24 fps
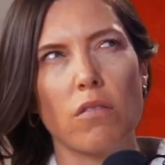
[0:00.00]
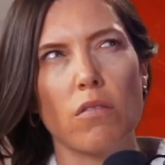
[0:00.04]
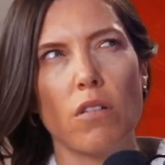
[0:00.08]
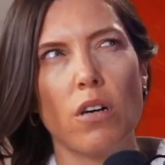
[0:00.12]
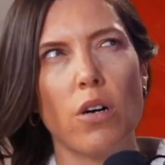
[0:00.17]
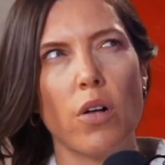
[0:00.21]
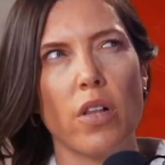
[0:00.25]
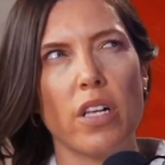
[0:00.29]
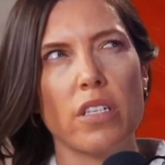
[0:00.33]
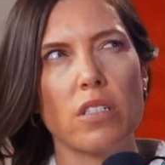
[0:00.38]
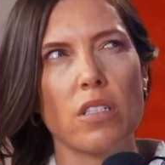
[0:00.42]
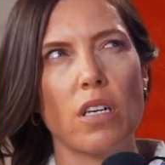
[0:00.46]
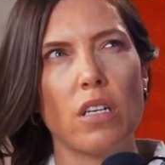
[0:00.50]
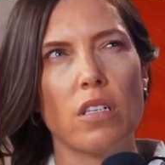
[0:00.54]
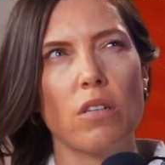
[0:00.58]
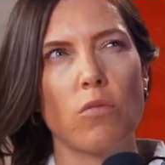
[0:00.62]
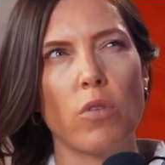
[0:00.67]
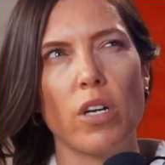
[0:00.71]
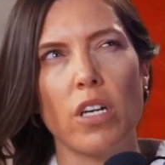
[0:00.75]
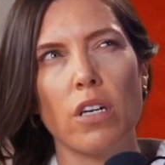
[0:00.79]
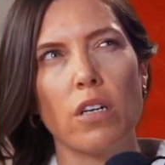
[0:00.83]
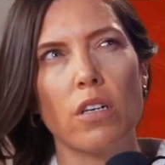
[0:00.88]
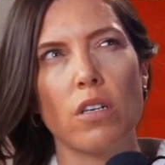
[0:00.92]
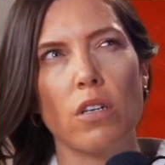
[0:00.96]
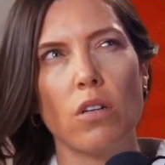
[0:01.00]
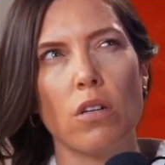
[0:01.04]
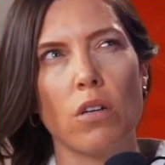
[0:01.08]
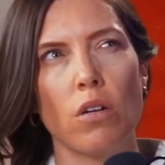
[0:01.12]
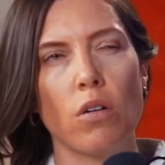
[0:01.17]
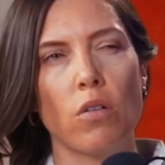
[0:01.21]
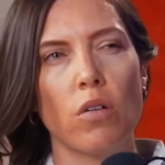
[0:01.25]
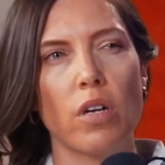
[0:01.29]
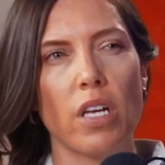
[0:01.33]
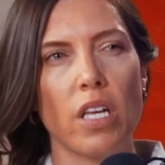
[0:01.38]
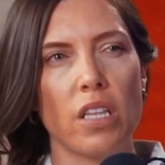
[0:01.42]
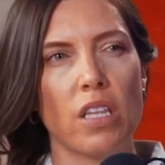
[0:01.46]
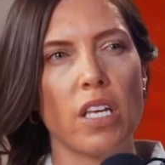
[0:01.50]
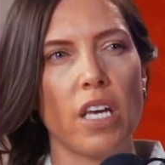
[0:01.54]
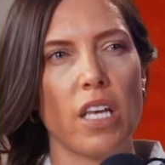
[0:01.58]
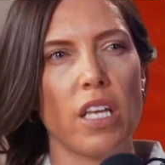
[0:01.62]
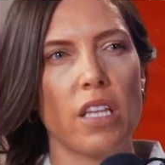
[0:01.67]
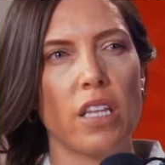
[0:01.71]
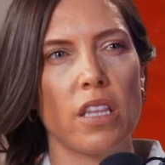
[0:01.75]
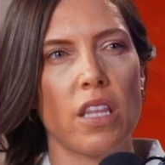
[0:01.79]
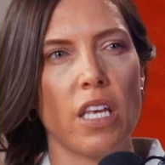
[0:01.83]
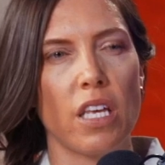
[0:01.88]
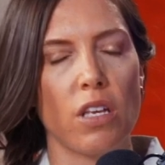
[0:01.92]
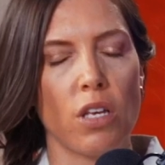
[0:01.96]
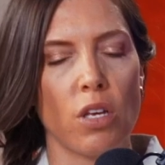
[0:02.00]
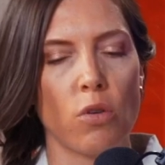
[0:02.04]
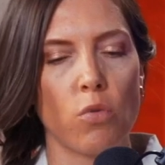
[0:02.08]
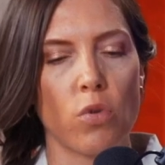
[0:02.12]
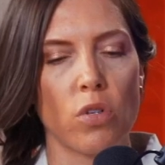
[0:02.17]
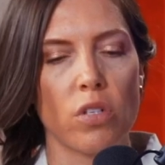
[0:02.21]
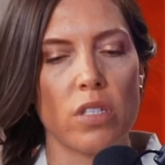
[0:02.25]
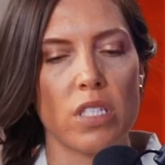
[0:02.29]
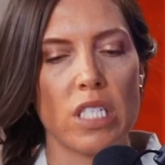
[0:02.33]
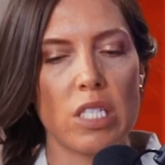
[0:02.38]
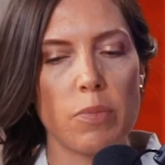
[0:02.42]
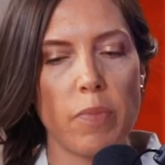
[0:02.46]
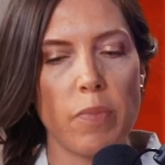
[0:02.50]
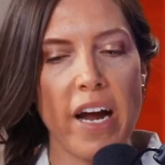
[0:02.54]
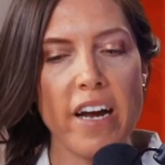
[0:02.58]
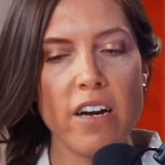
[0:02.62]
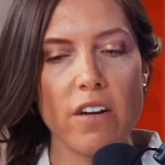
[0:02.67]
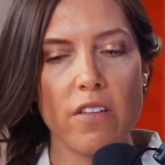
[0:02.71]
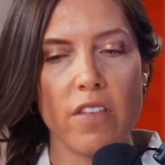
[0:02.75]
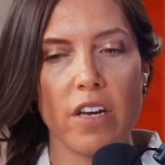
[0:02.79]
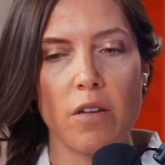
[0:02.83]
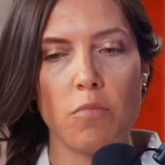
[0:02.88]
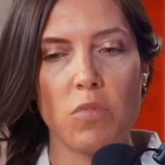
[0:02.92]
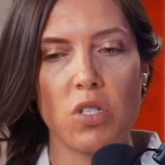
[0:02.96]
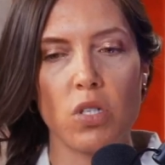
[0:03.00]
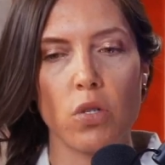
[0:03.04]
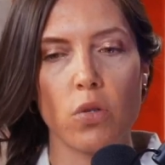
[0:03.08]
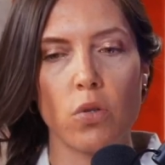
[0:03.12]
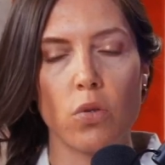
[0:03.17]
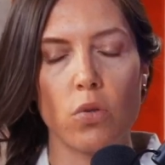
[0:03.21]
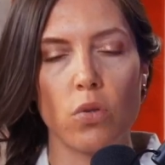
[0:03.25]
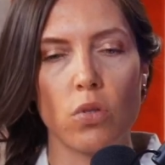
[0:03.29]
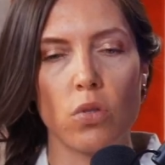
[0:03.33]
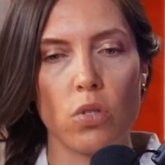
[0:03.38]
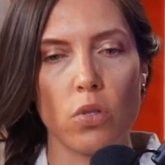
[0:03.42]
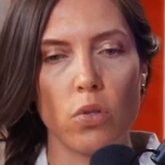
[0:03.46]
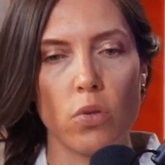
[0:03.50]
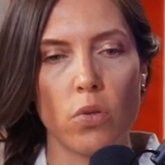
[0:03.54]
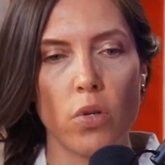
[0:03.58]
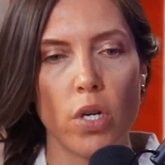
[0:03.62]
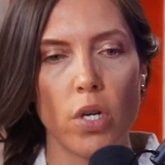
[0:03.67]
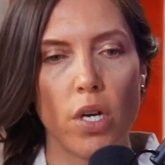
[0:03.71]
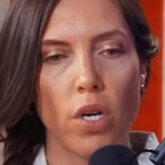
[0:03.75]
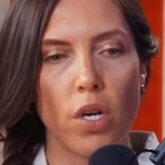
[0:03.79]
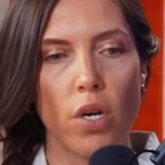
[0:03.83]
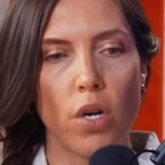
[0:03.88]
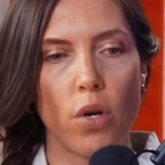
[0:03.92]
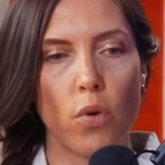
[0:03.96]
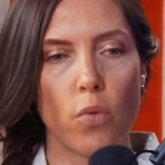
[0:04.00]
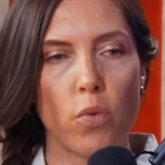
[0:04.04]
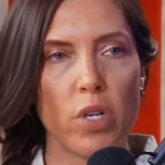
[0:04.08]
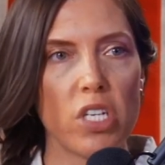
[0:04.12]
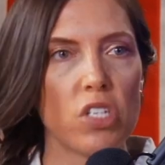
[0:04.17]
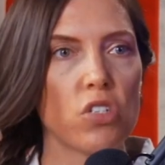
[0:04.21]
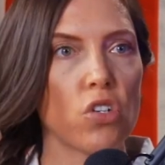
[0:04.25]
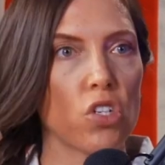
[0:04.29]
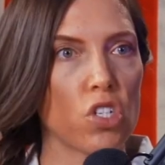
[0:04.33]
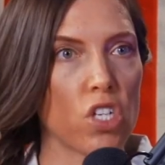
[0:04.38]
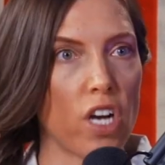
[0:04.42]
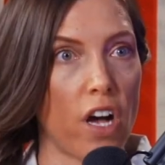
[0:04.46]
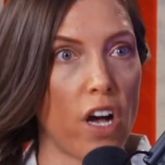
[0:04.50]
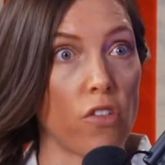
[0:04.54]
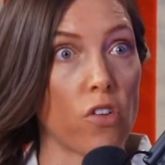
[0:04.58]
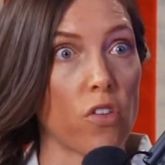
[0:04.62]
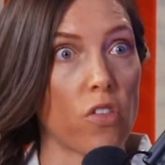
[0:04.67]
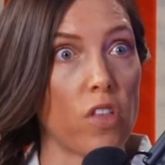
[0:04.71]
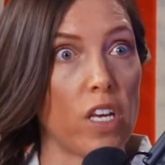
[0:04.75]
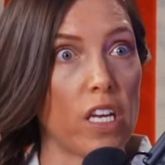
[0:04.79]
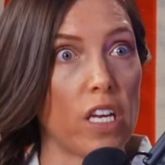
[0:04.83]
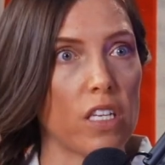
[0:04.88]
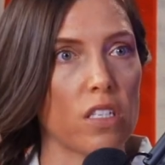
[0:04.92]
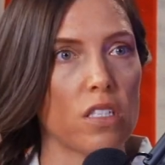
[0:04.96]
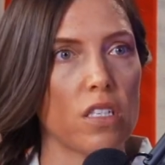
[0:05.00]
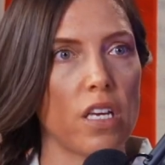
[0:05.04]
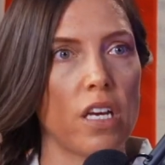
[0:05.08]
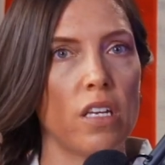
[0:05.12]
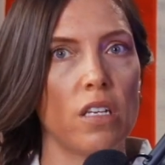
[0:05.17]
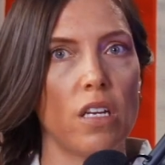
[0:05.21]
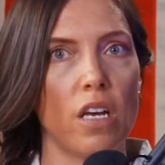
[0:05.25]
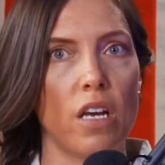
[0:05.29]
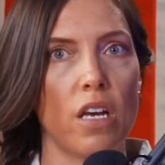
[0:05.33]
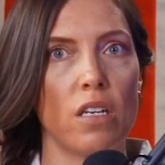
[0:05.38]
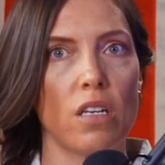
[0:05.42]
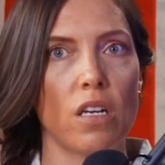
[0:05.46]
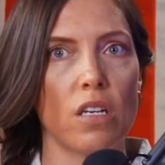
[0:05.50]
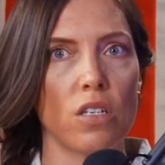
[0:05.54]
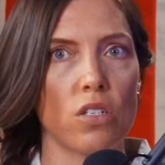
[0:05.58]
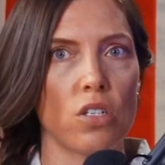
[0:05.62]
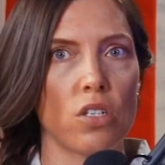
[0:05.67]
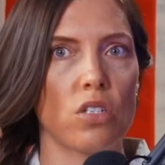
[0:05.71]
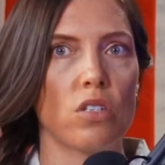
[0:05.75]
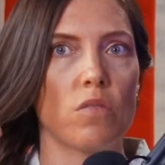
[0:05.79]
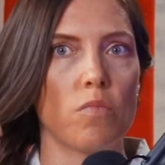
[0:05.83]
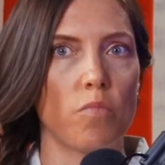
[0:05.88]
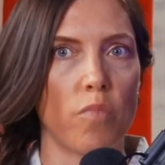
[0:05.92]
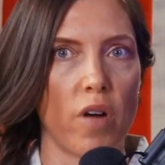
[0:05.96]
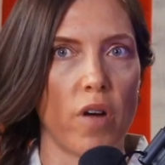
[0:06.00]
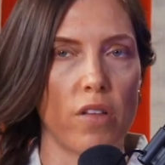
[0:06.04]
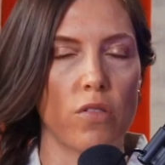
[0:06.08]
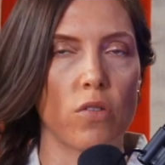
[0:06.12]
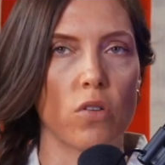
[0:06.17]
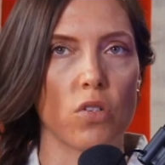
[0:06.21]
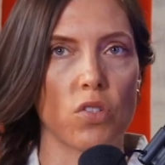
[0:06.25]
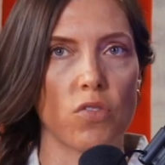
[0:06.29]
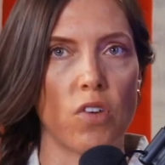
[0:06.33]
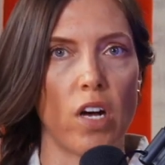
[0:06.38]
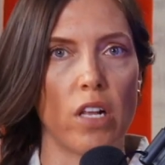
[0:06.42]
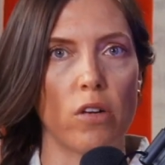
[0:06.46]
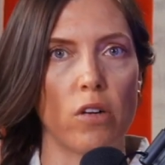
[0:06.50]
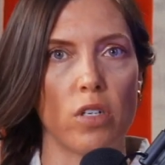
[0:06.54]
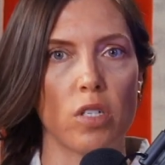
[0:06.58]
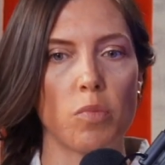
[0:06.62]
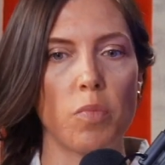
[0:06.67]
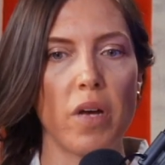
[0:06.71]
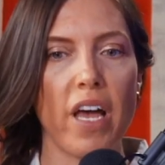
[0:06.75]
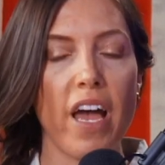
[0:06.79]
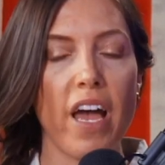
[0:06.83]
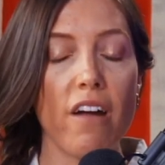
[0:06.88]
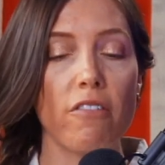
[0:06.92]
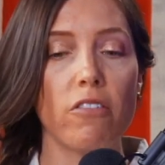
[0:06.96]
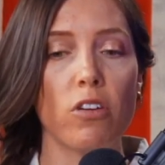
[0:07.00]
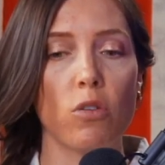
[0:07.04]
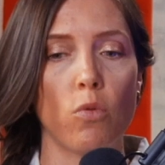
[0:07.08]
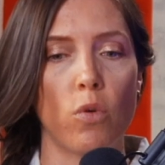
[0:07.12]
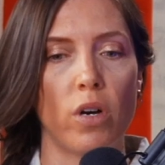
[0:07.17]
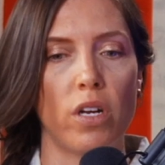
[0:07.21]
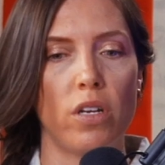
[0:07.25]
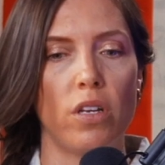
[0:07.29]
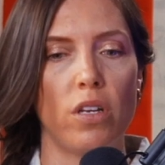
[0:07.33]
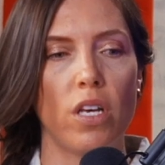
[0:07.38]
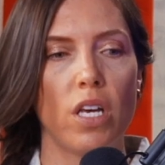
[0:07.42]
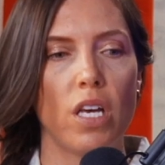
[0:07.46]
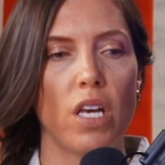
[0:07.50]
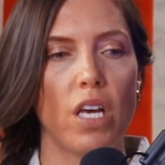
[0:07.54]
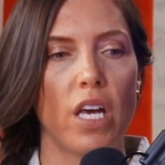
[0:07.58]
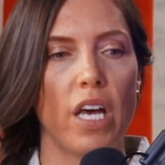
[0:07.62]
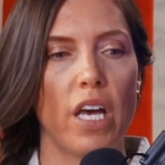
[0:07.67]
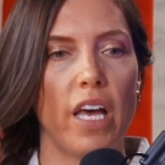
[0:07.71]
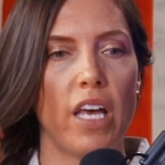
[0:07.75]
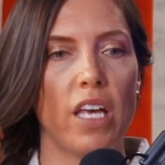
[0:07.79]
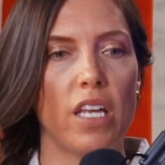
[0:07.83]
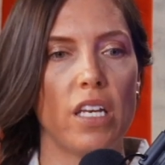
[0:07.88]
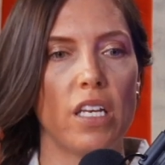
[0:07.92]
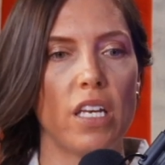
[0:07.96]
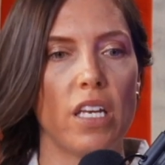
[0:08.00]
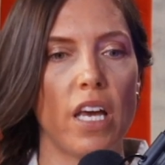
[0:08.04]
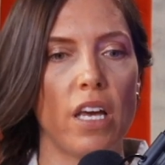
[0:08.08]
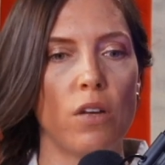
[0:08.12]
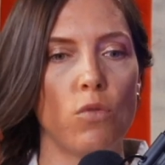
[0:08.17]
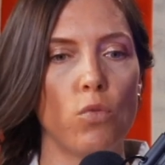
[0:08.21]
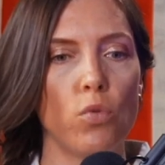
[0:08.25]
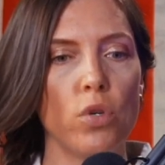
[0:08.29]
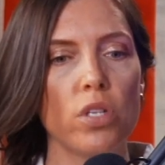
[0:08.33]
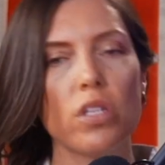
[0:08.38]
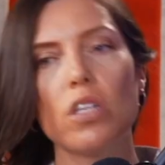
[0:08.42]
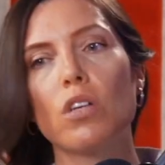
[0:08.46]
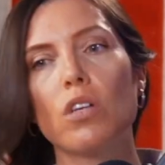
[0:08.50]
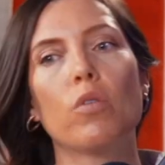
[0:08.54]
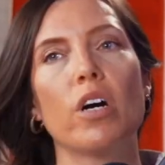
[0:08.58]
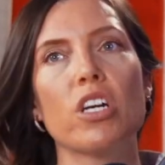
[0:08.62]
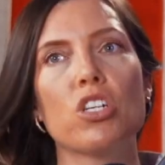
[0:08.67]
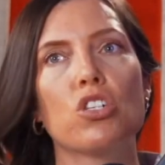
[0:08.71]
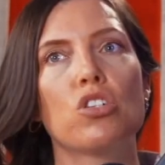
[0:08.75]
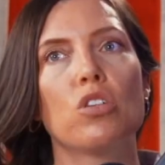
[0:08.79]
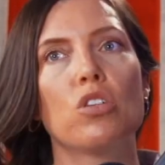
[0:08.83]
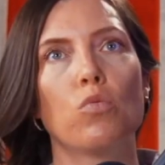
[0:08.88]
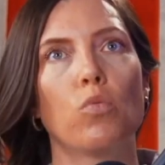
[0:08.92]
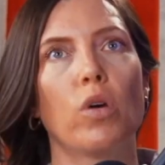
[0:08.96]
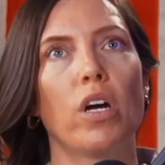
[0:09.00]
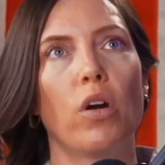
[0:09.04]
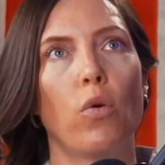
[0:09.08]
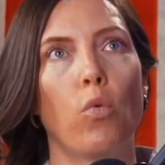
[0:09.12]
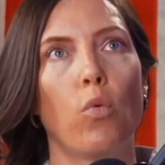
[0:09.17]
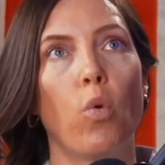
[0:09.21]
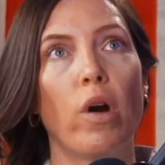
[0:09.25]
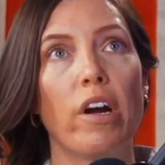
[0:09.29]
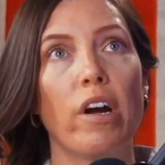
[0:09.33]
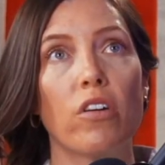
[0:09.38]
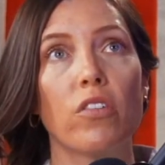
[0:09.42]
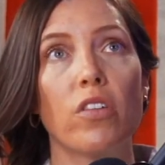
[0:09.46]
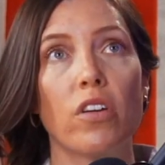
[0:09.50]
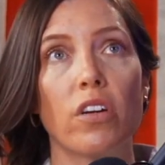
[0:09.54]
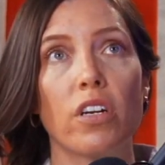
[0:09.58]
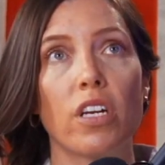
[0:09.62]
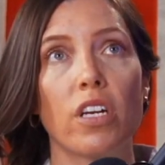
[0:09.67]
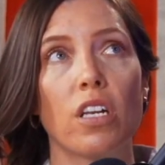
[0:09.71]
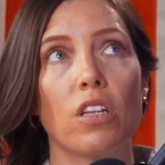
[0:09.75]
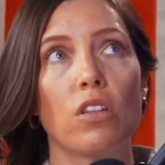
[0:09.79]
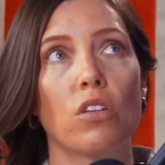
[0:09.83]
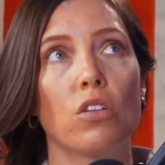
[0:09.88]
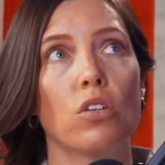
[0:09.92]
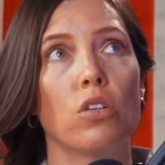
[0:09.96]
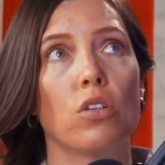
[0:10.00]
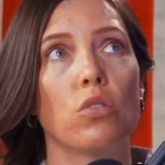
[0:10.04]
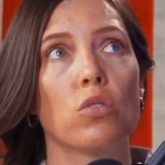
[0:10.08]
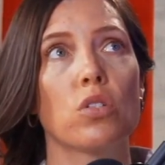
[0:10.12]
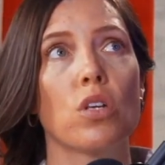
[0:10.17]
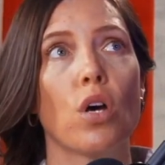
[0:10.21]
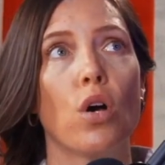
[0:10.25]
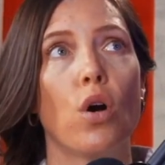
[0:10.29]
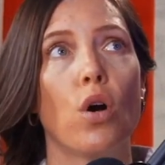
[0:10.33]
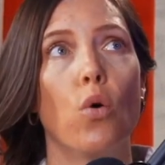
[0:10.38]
oh, that's kind of weird, that it will inspire them to research other things and not just those followers, but everyone and really question where they're getting their news,